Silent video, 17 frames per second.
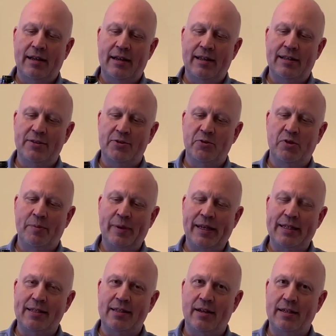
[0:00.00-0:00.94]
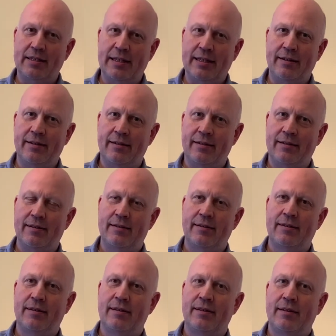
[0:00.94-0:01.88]
It's all a bit exciting.
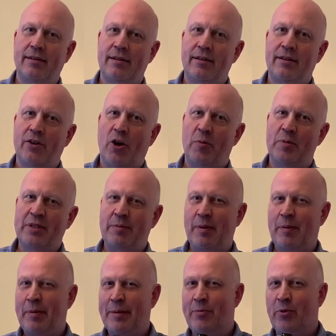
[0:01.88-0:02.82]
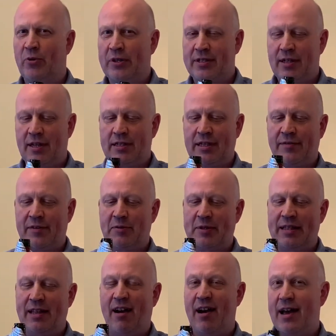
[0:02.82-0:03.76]
Obviously, be a bit more exciting if it was
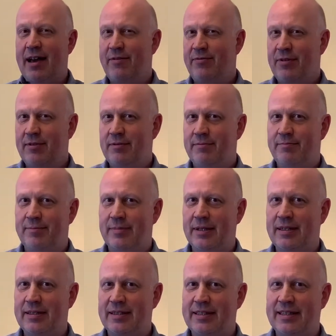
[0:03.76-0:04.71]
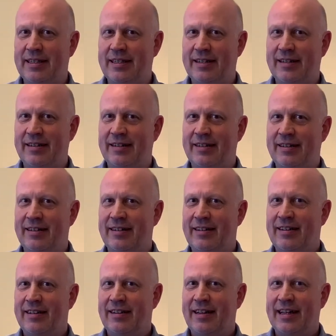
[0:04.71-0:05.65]
live, but
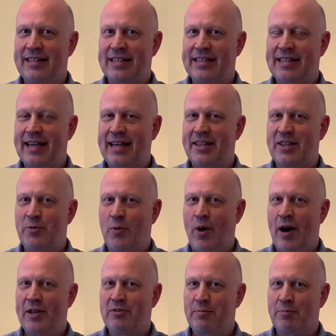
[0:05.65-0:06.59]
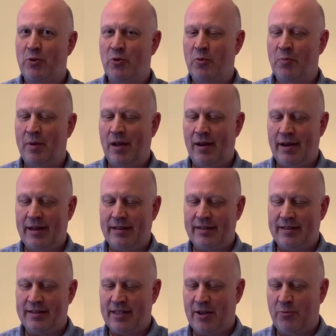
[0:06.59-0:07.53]
as I say, the wines are poured blind.
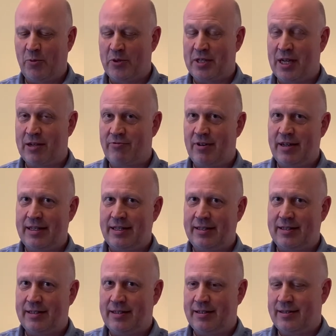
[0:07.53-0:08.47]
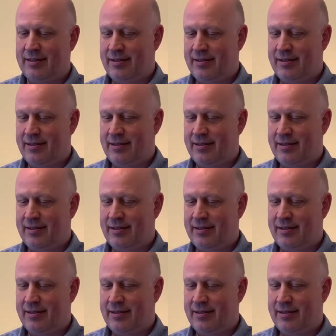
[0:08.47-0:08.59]
So was I right?